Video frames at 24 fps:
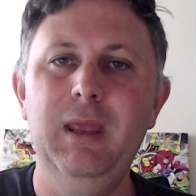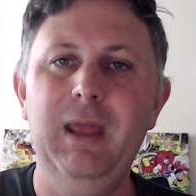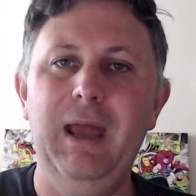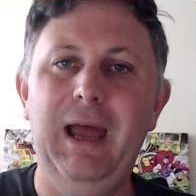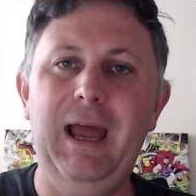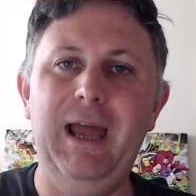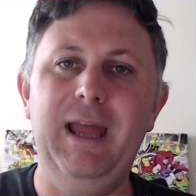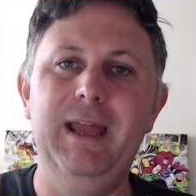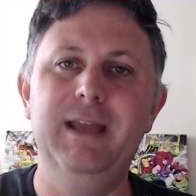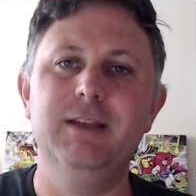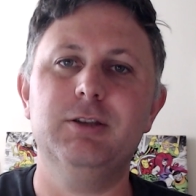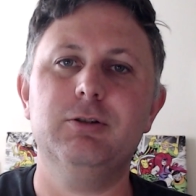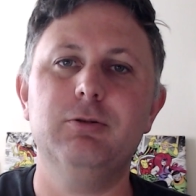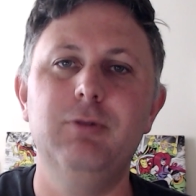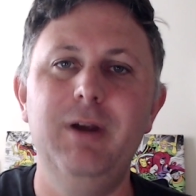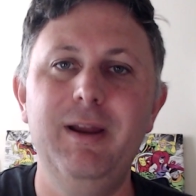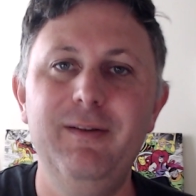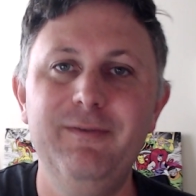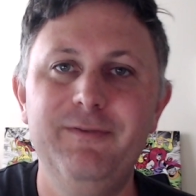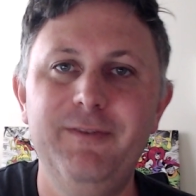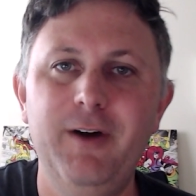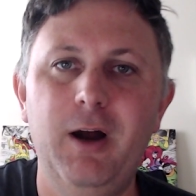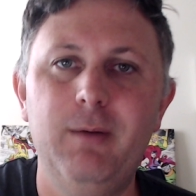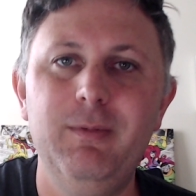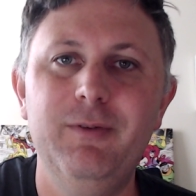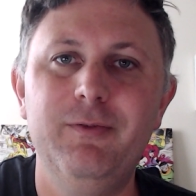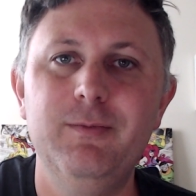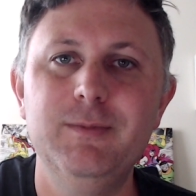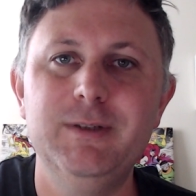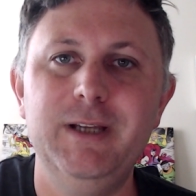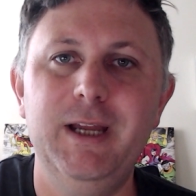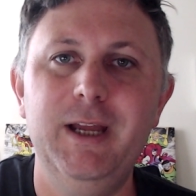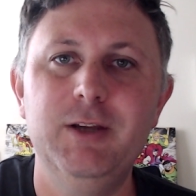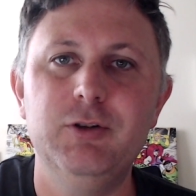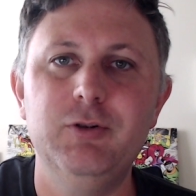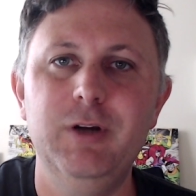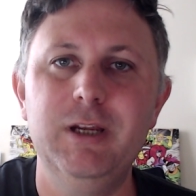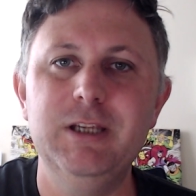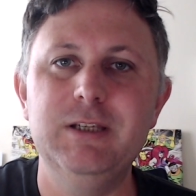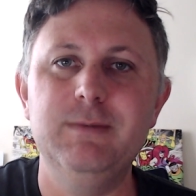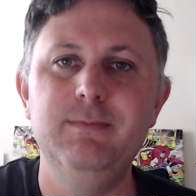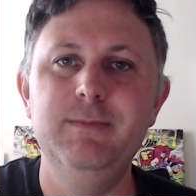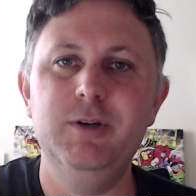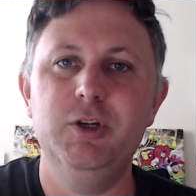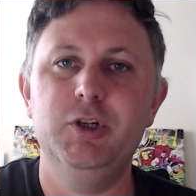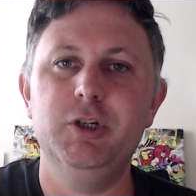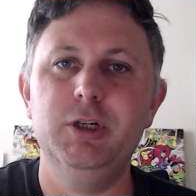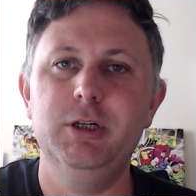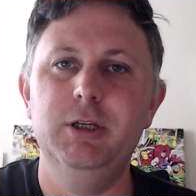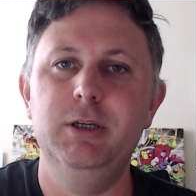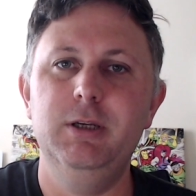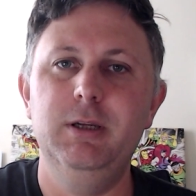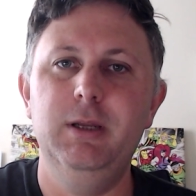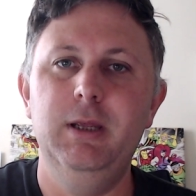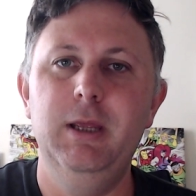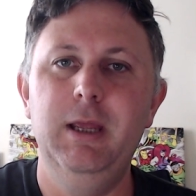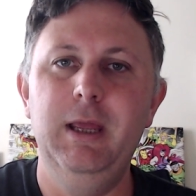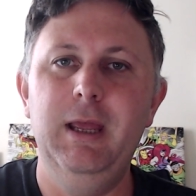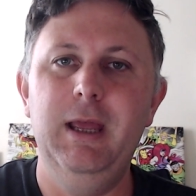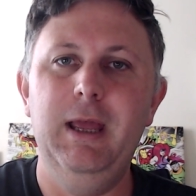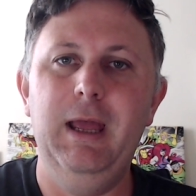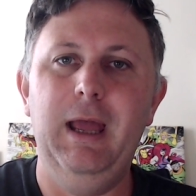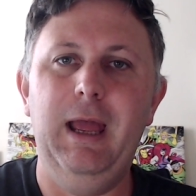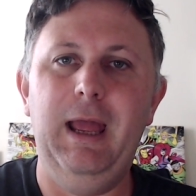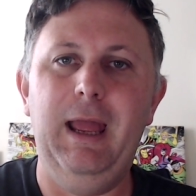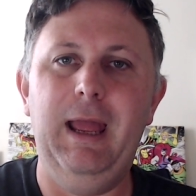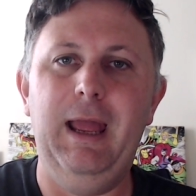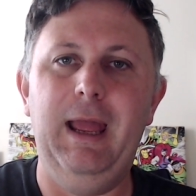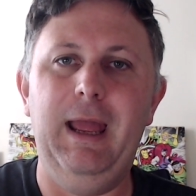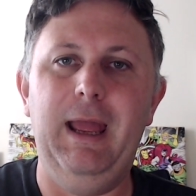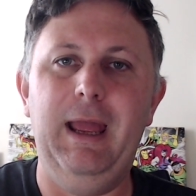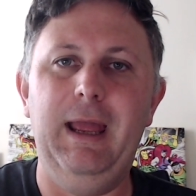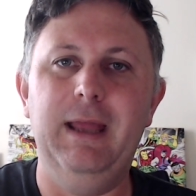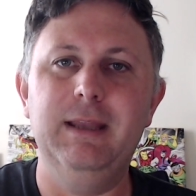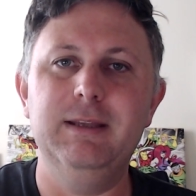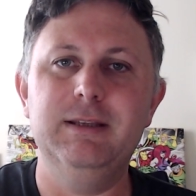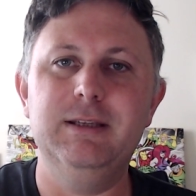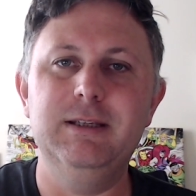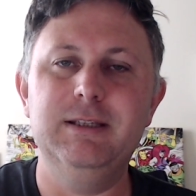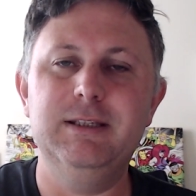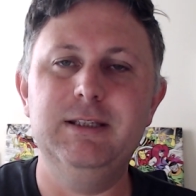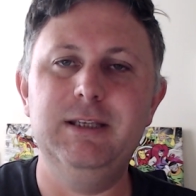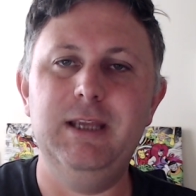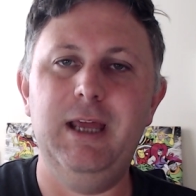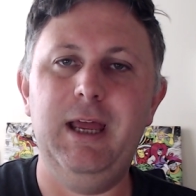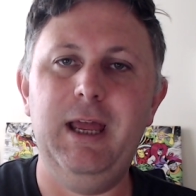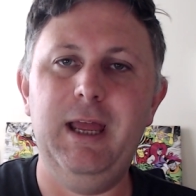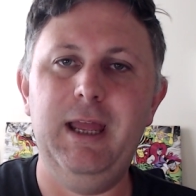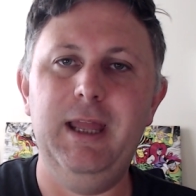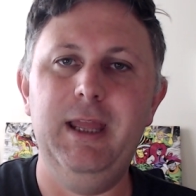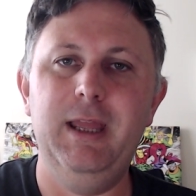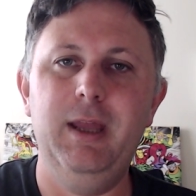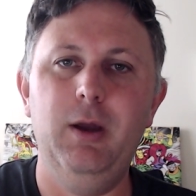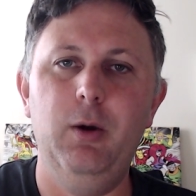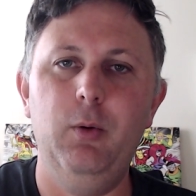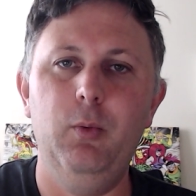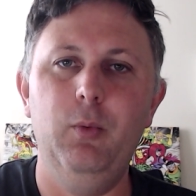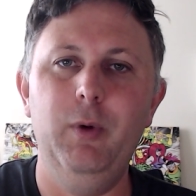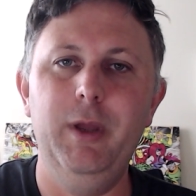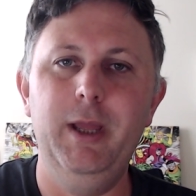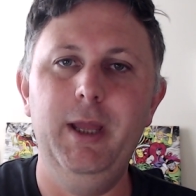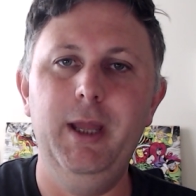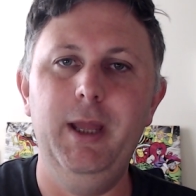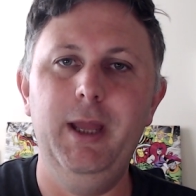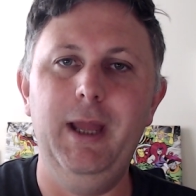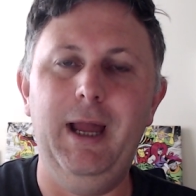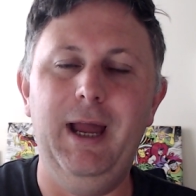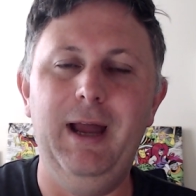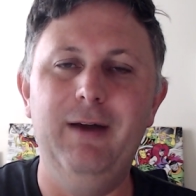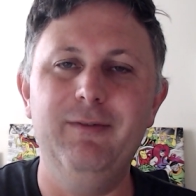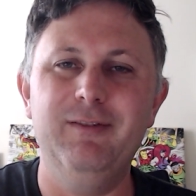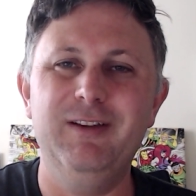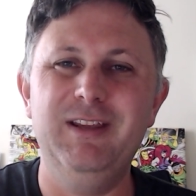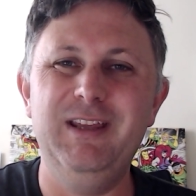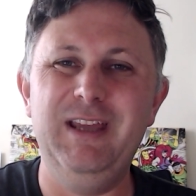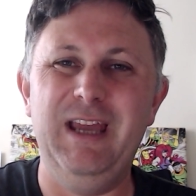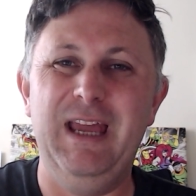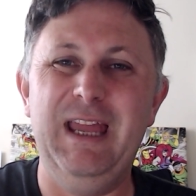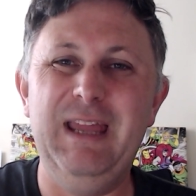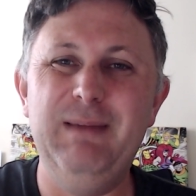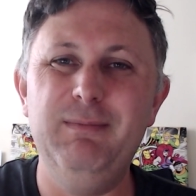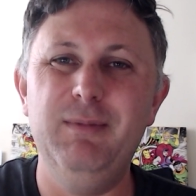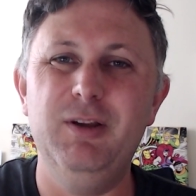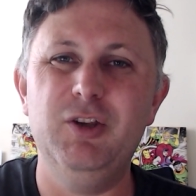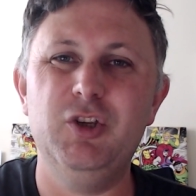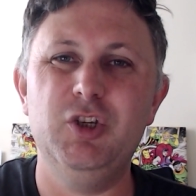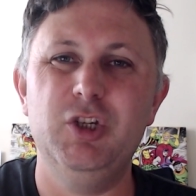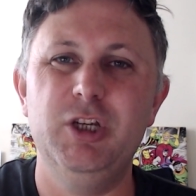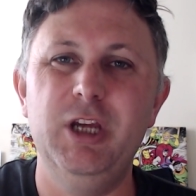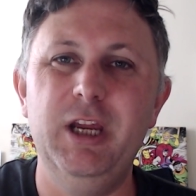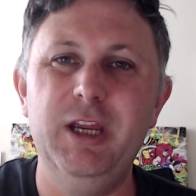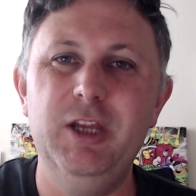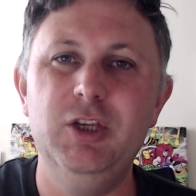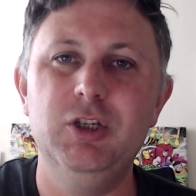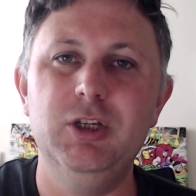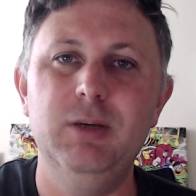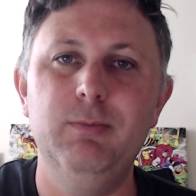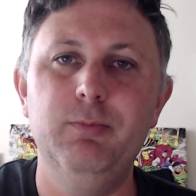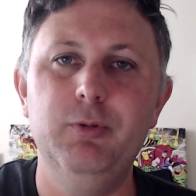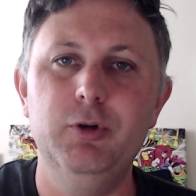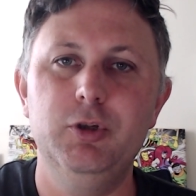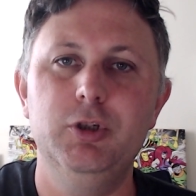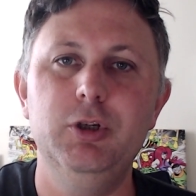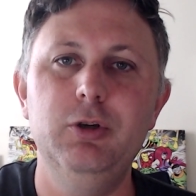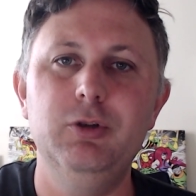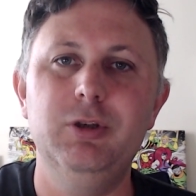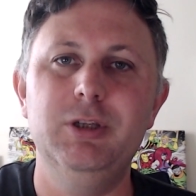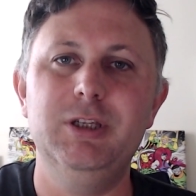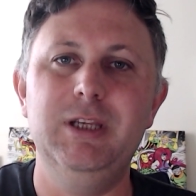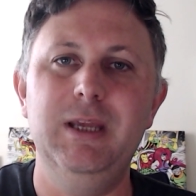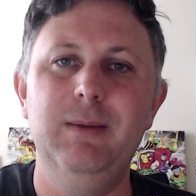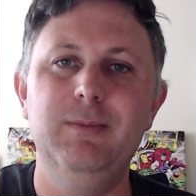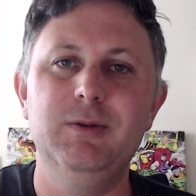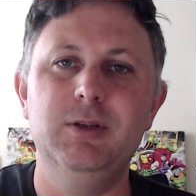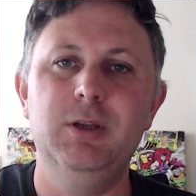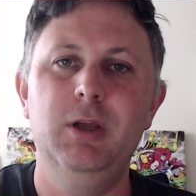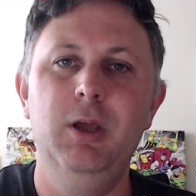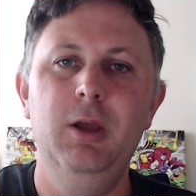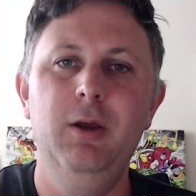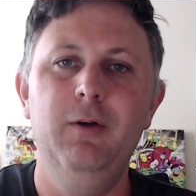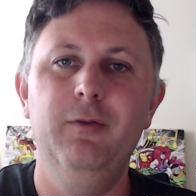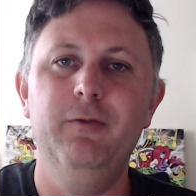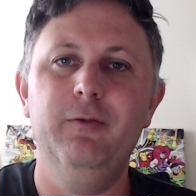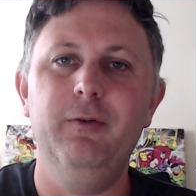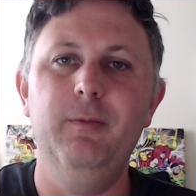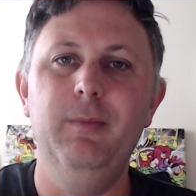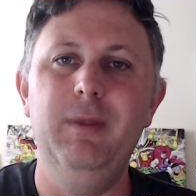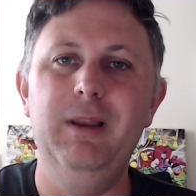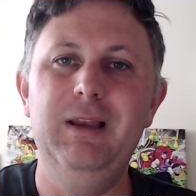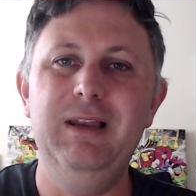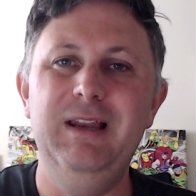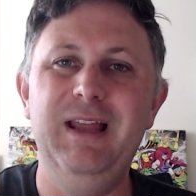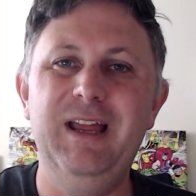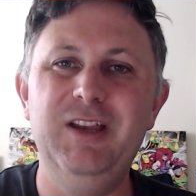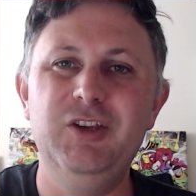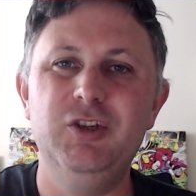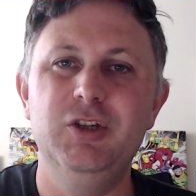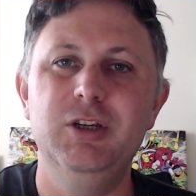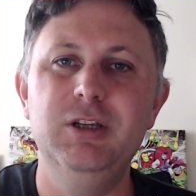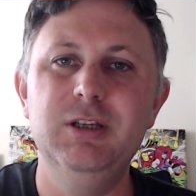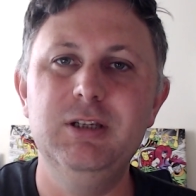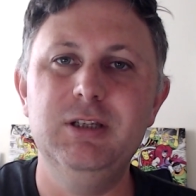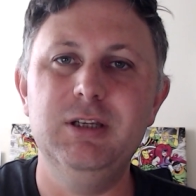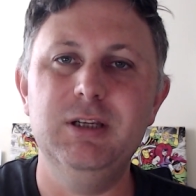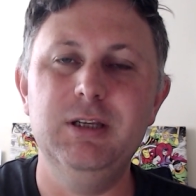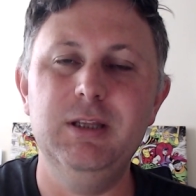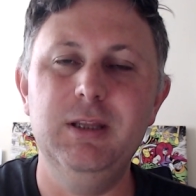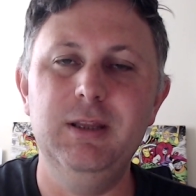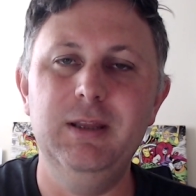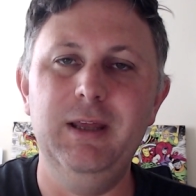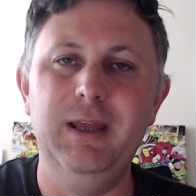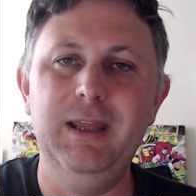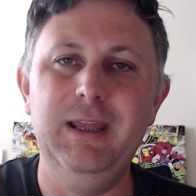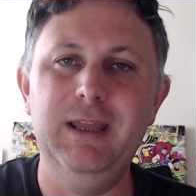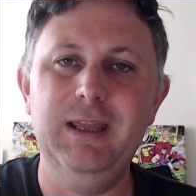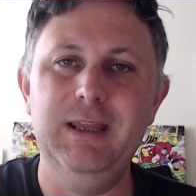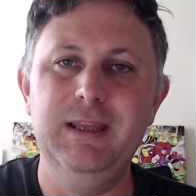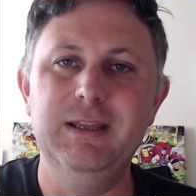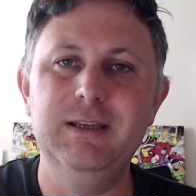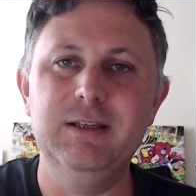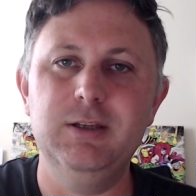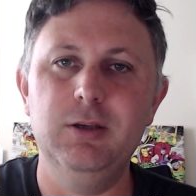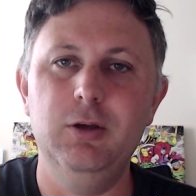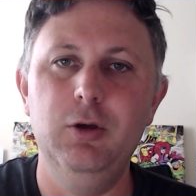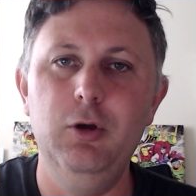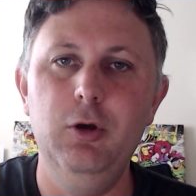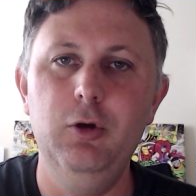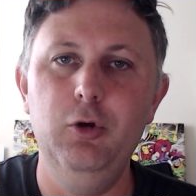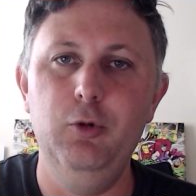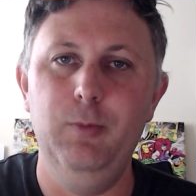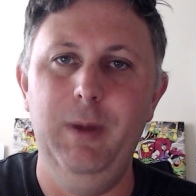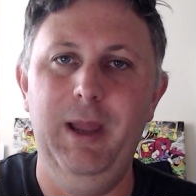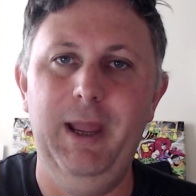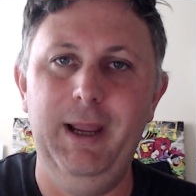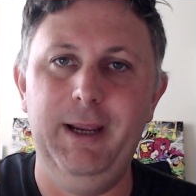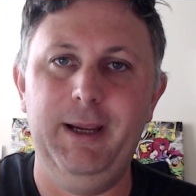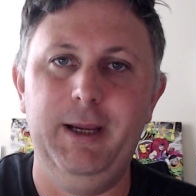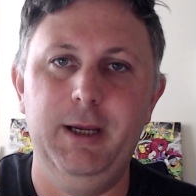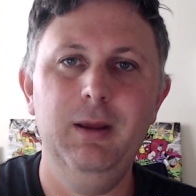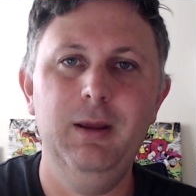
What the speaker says: Hey, it's Graham Farmer from Data Transmission, and today we have game-changing producer tips from the legend that is UMEK.